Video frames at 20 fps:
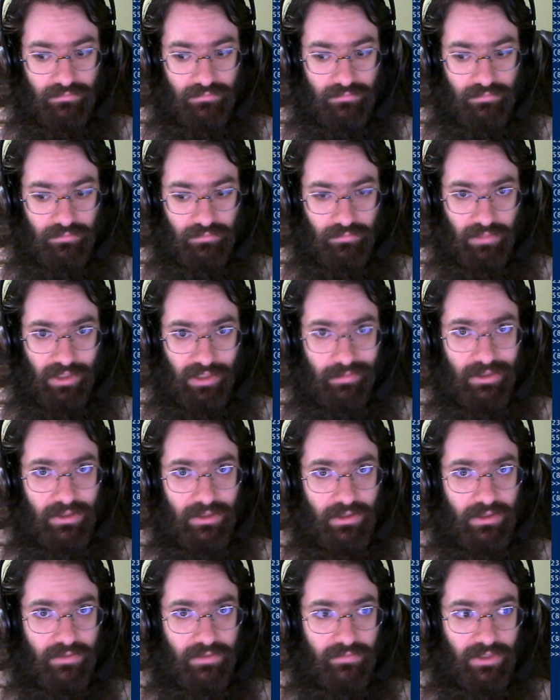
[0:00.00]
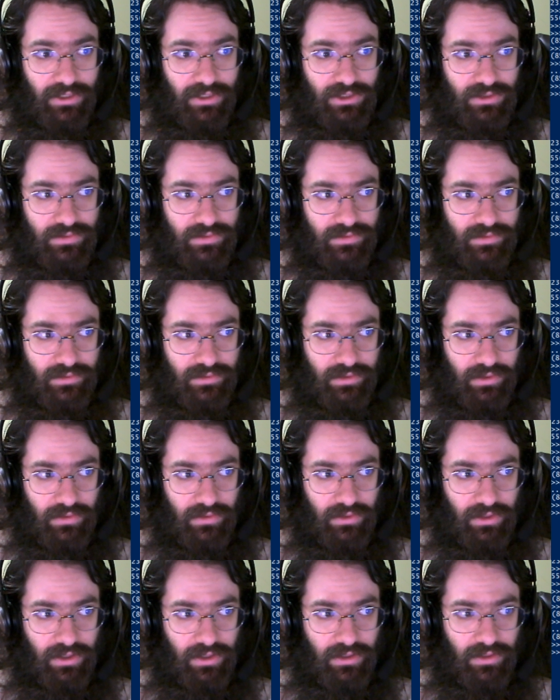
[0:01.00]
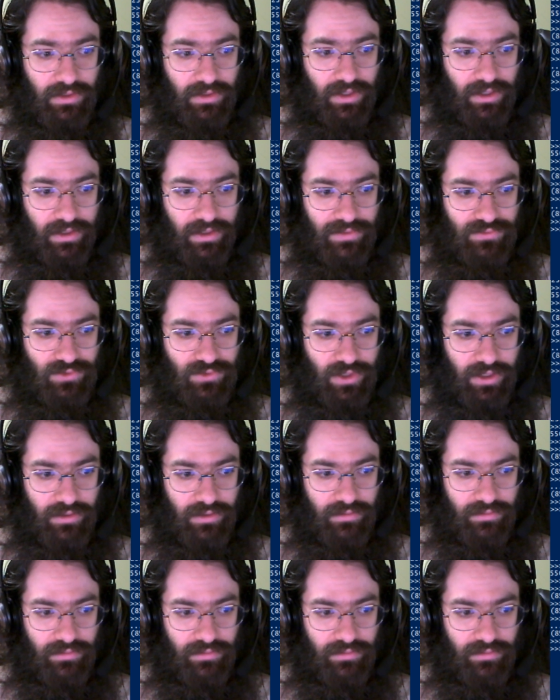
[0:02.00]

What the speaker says: Maybe League of Legends? I think I did that yesterday.